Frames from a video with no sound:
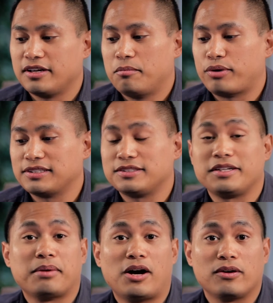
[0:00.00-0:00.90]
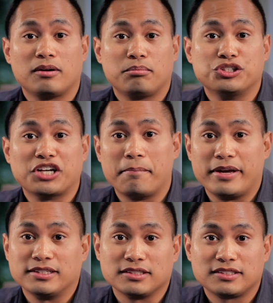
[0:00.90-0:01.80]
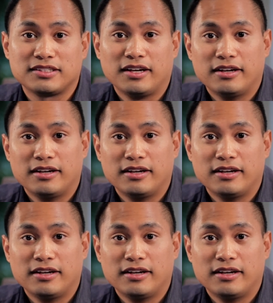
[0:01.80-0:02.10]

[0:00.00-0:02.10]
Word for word: processing power per job basis.